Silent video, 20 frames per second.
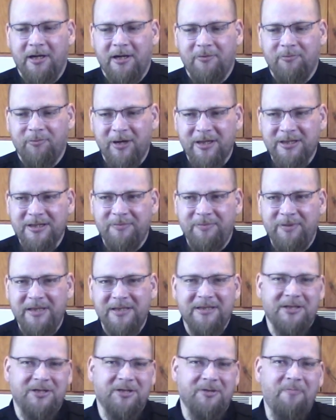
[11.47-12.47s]
recipes
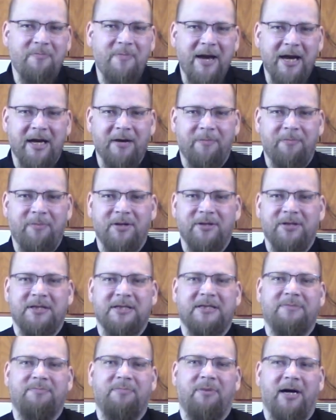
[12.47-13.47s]
that you make up on the
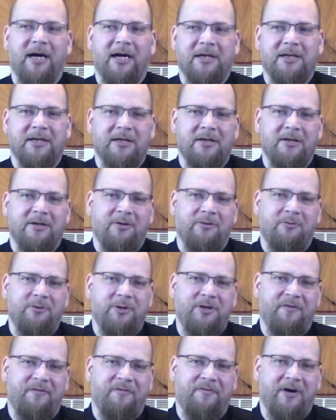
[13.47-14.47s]
spot when
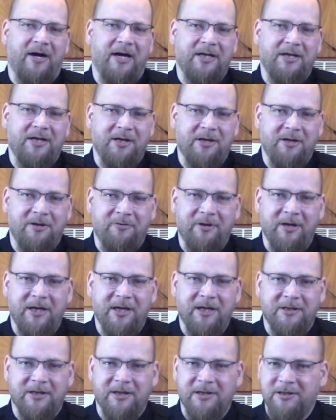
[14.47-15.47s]
you find an
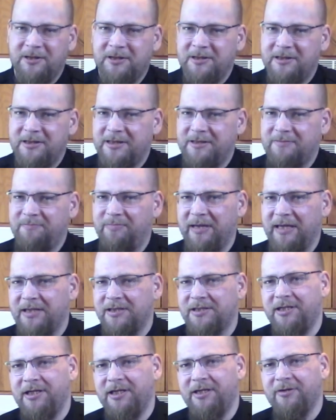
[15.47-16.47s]
ingredient that just speaks
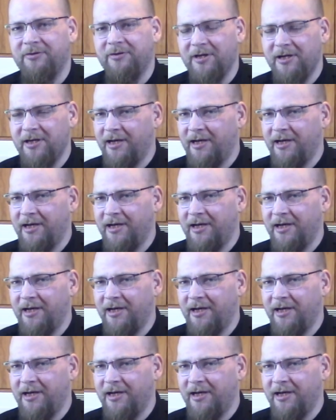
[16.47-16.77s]
to you.